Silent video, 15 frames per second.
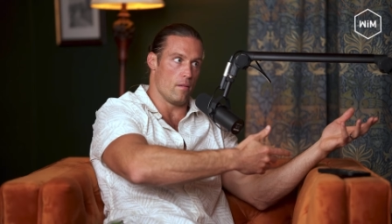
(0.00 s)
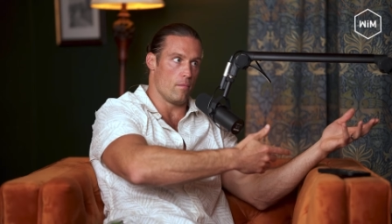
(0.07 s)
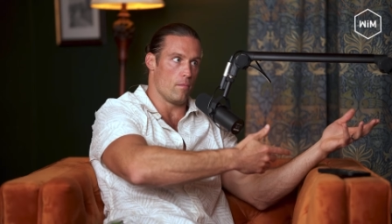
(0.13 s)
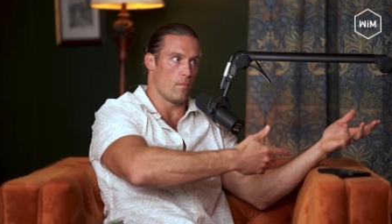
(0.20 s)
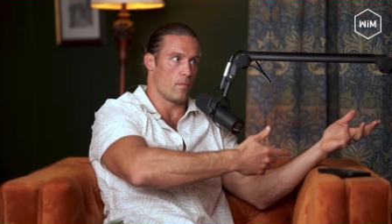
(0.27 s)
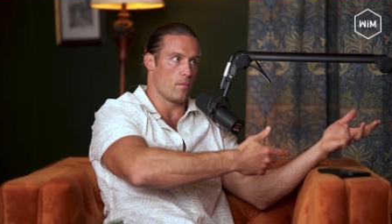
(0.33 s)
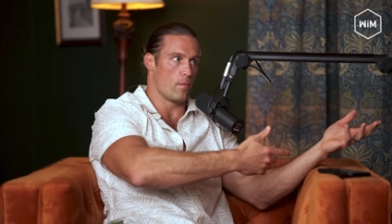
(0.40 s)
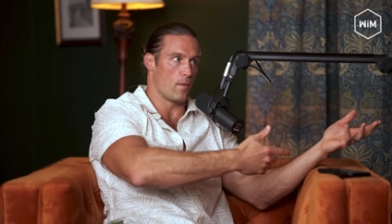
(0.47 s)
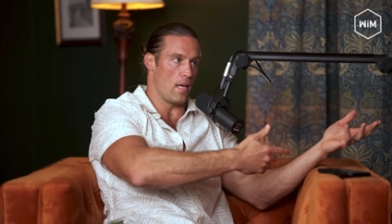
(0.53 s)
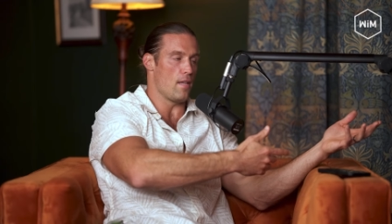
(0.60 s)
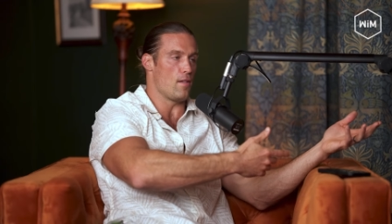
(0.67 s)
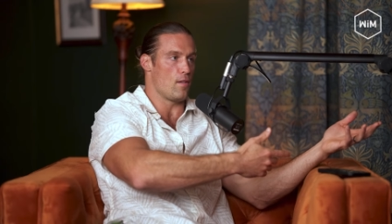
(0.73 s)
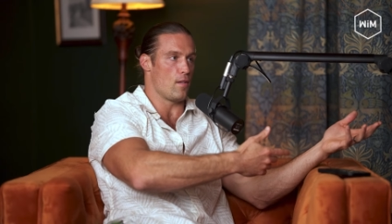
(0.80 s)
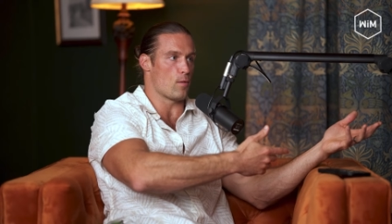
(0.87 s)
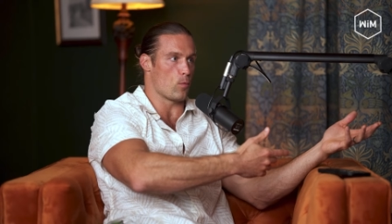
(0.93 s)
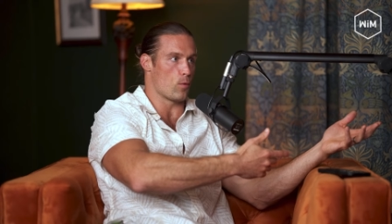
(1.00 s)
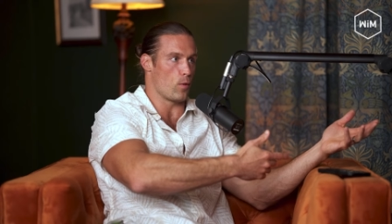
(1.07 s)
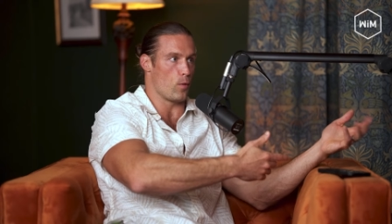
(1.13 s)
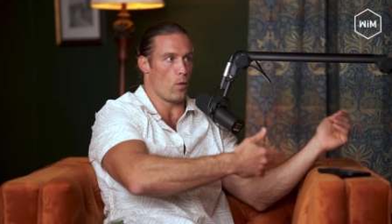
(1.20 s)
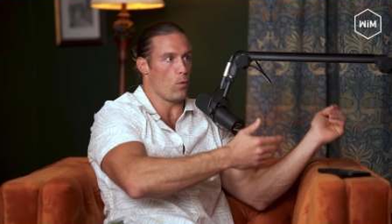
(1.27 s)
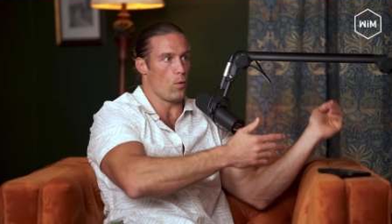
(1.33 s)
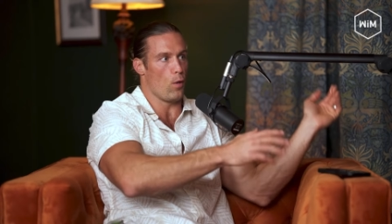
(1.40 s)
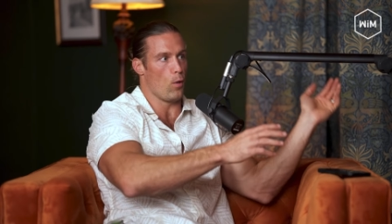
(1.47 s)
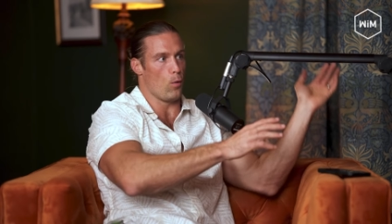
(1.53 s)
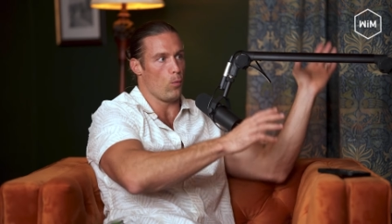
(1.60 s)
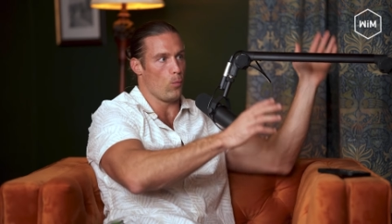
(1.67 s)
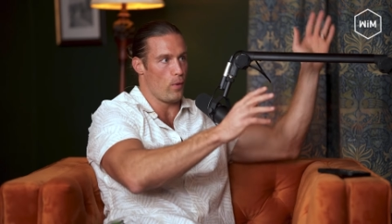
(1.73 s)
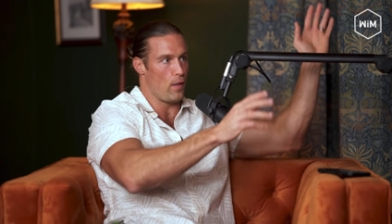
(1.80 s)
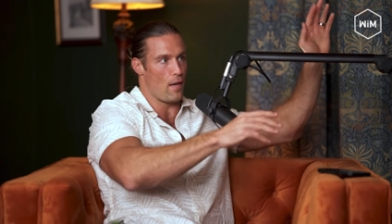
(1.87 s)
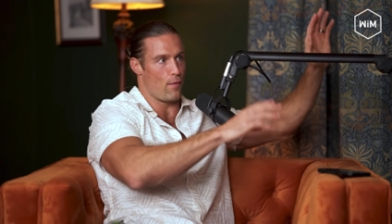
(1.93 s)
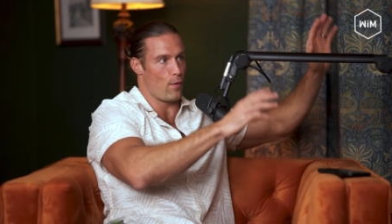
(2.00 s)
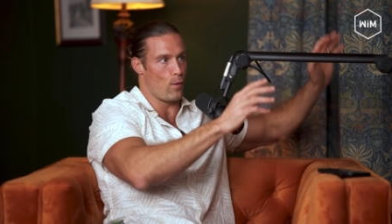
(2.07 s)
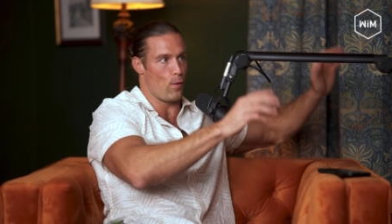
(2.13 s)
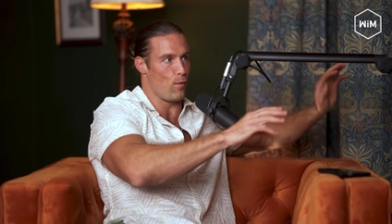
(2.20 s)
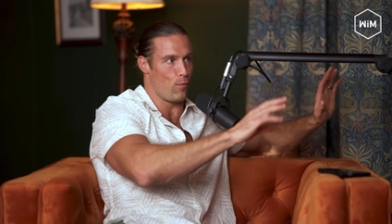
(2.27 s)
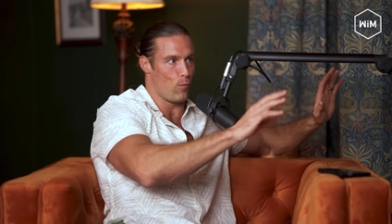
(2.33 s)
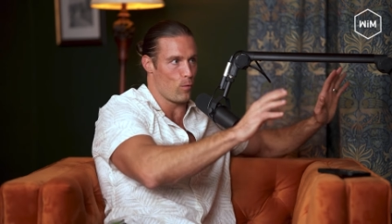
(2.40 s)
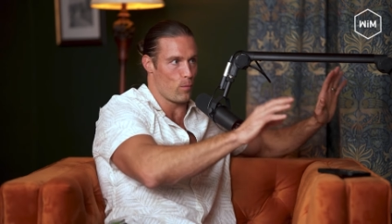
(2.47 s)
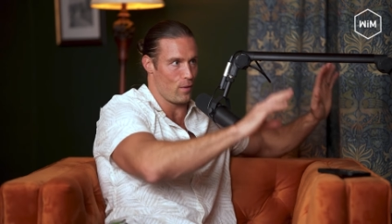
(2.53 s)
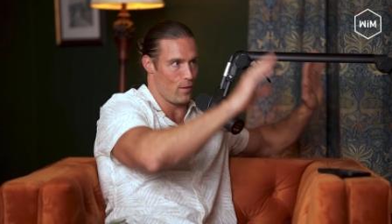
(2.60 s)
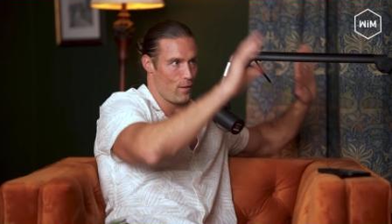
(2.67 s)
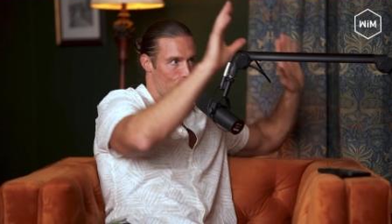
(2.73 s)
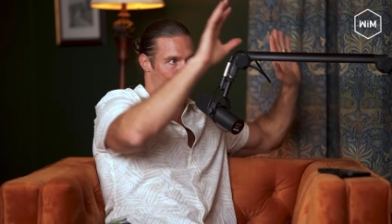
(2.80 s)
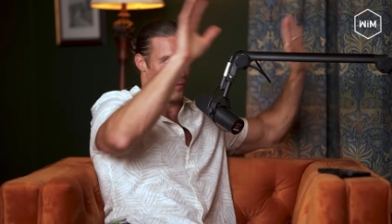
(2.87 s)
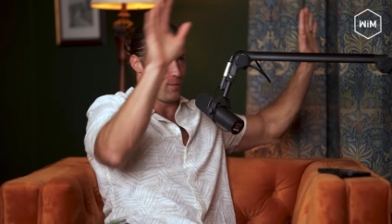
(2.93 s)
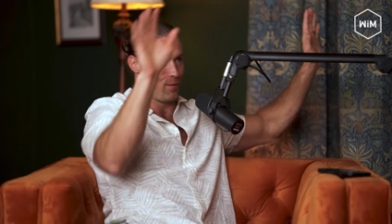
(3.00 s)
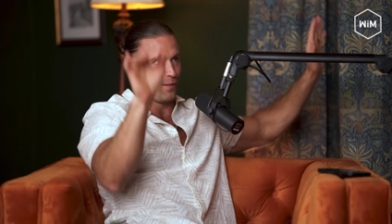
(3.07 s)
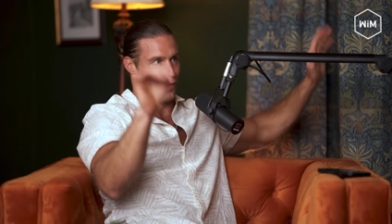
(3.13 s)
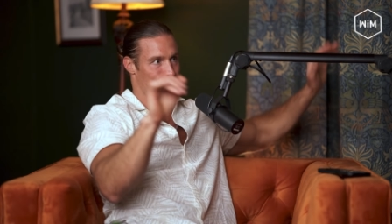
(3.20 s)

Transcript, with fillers: the Keynesians will tell you, oh no, we have it all formulated, you know,